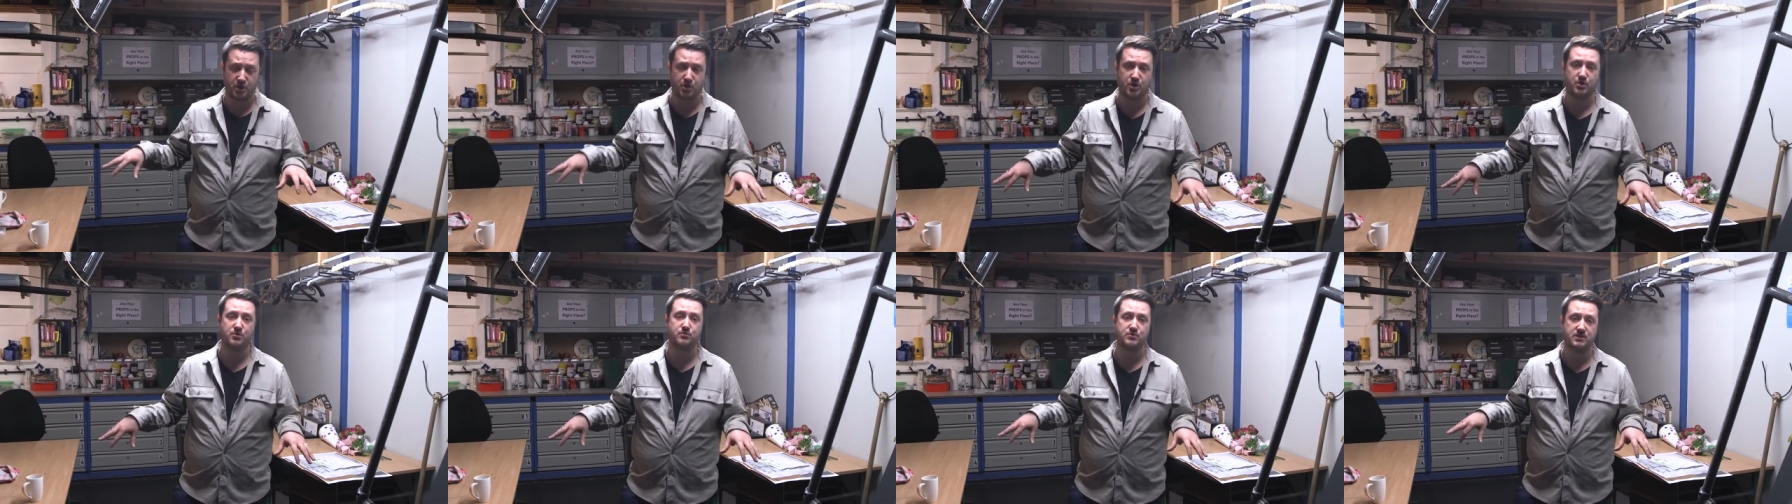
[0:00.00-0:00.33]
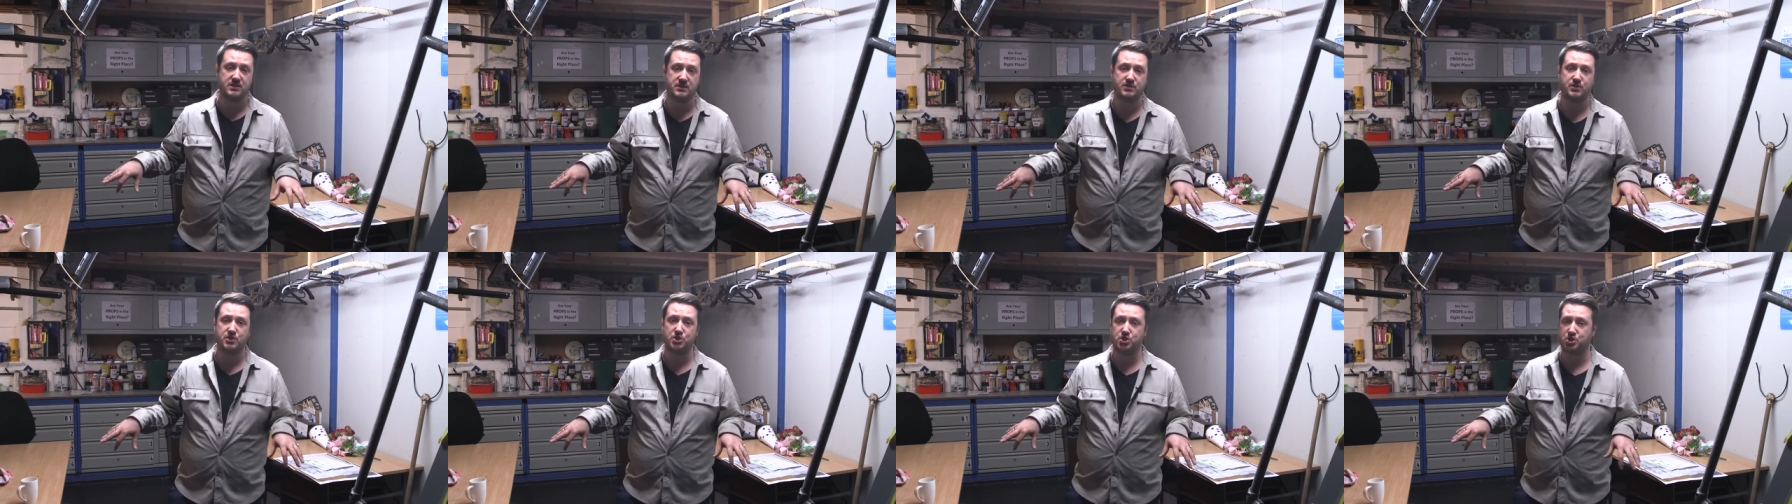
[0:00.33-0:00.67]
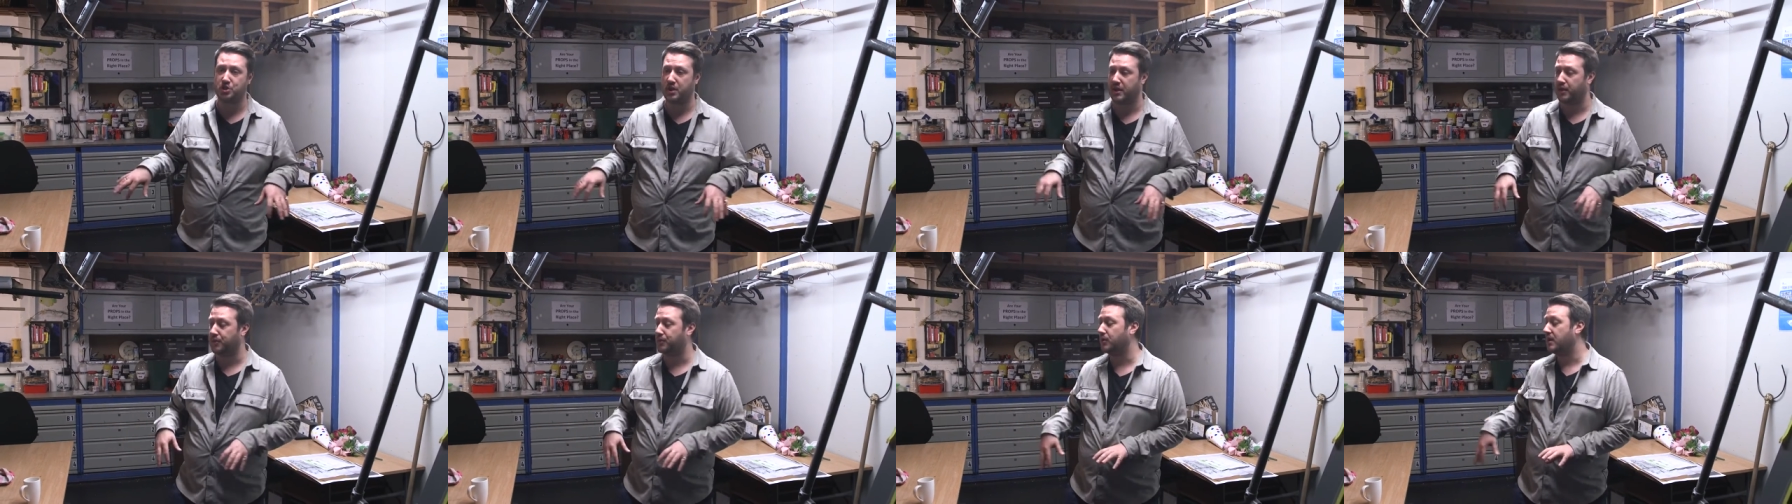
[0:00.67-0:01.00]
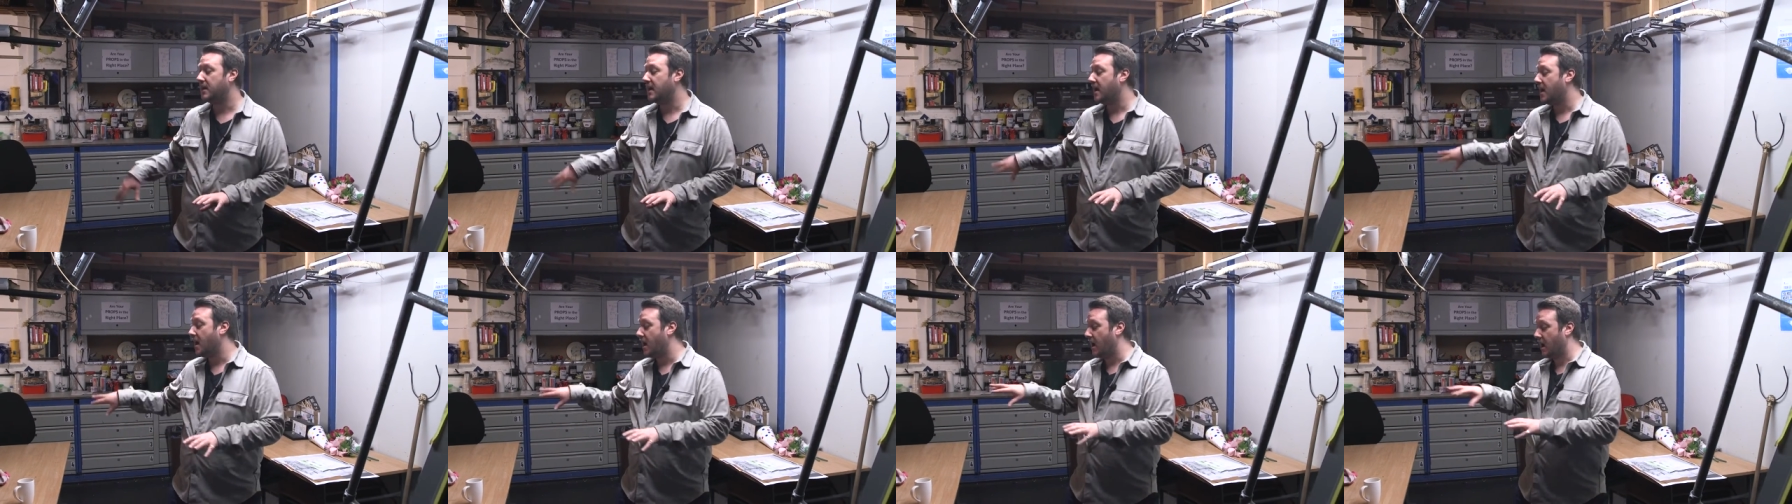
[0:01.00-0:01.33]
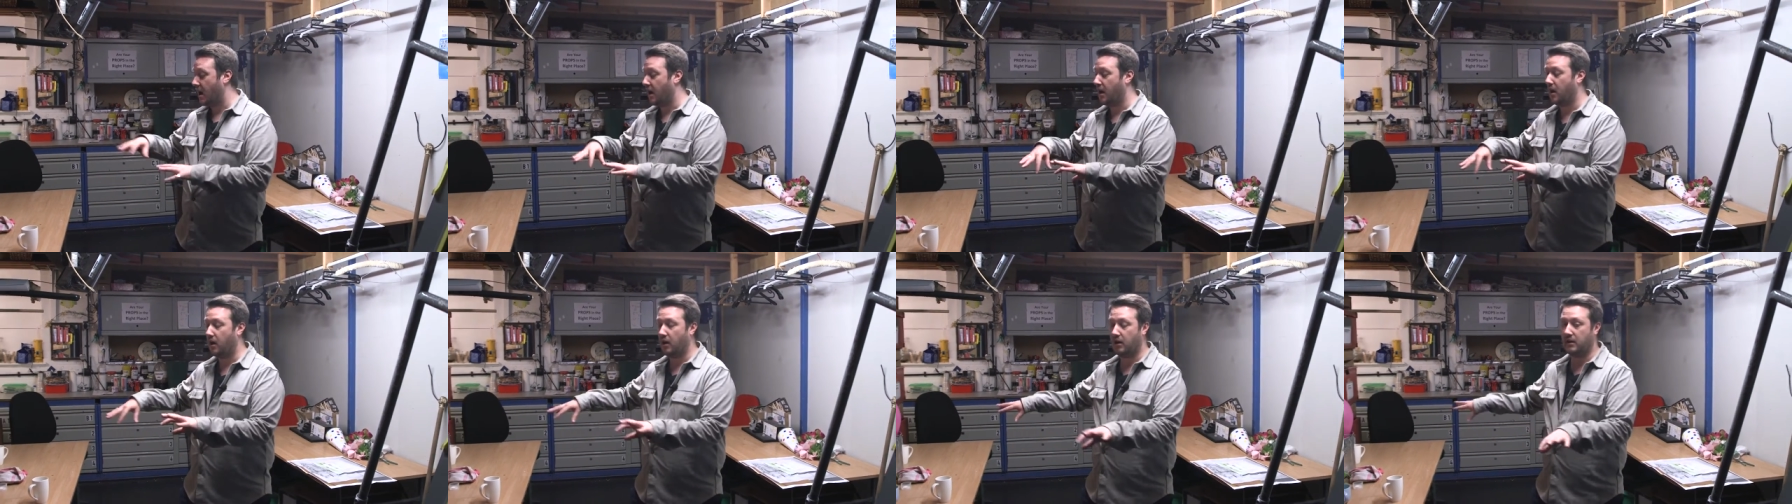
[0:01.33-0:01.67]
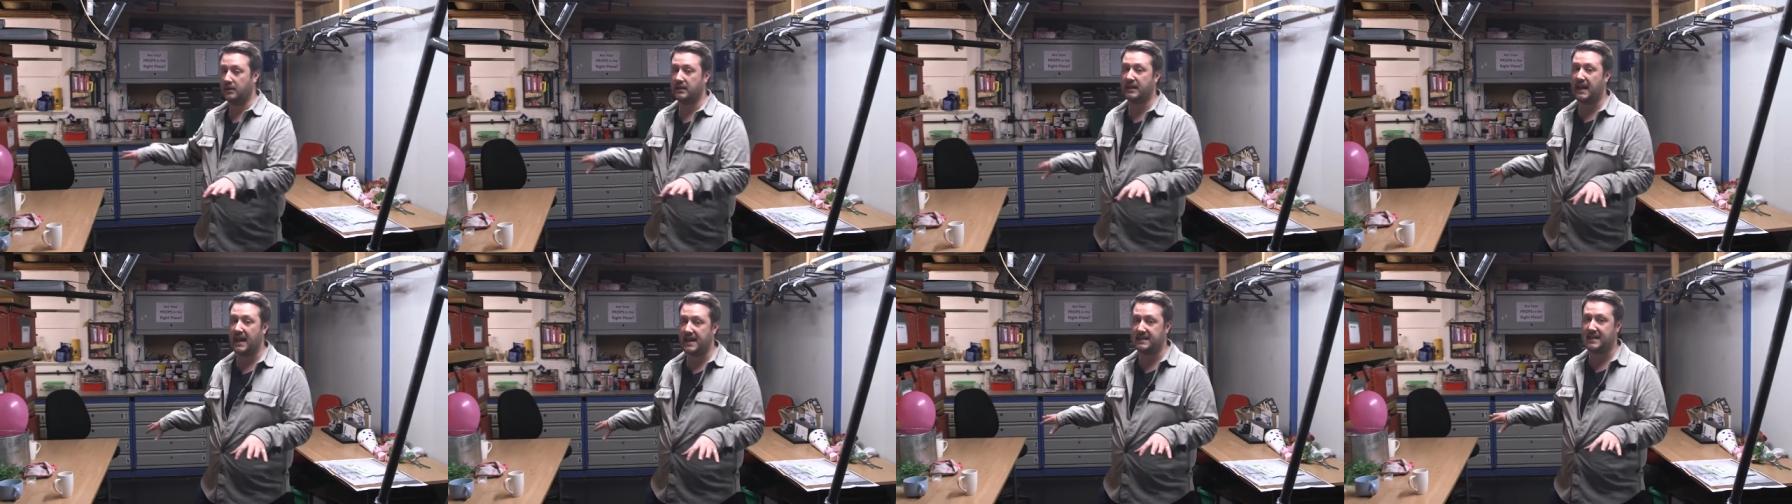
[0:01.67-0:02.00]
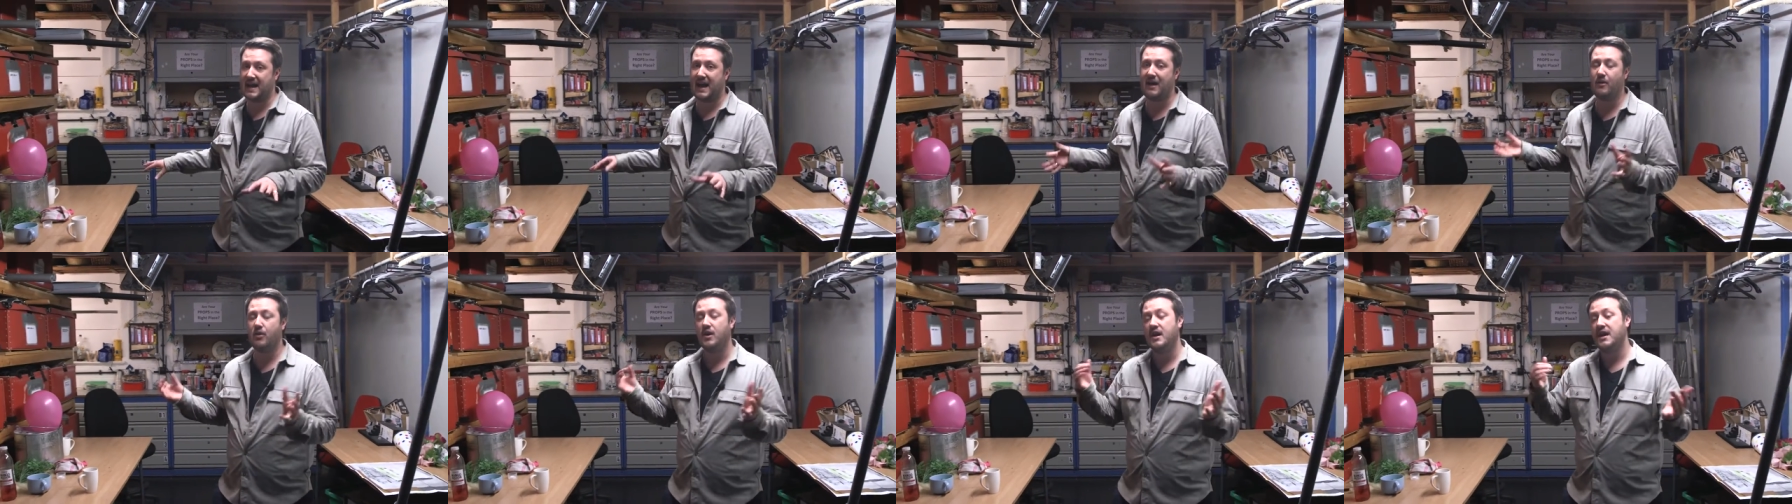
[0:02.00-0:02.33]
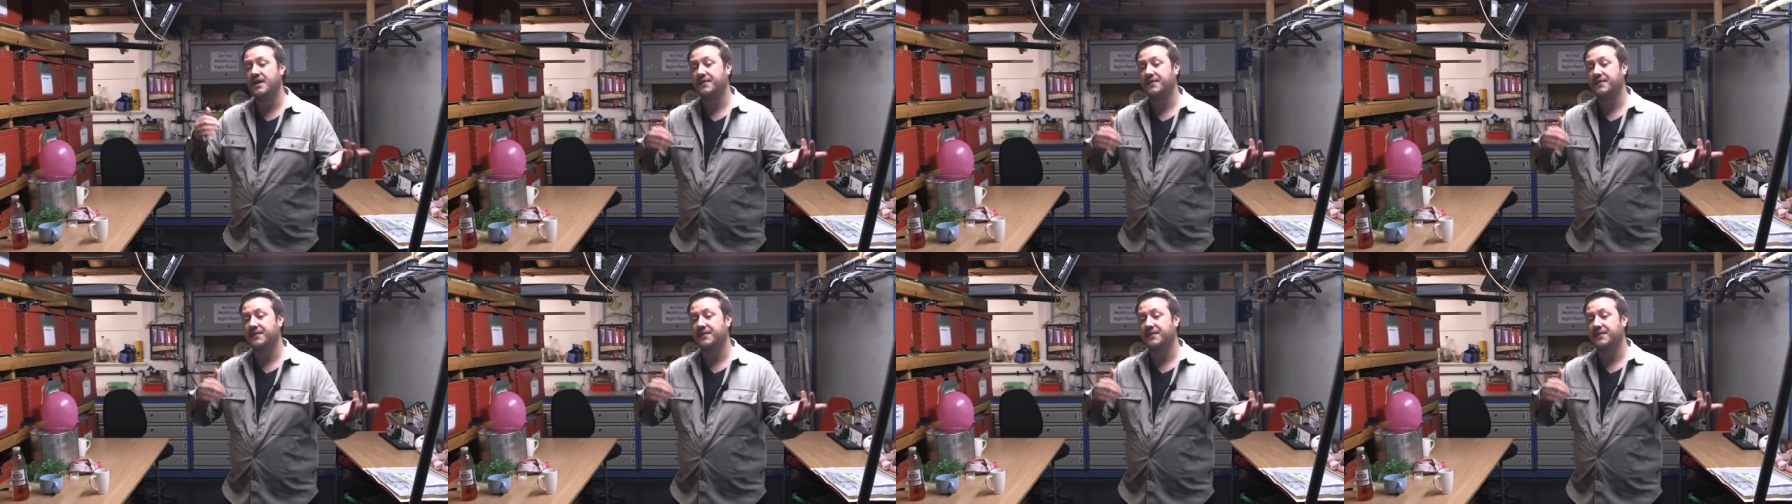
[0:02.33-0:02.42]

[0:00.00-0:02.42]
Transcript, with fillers: are used in the show are laid out.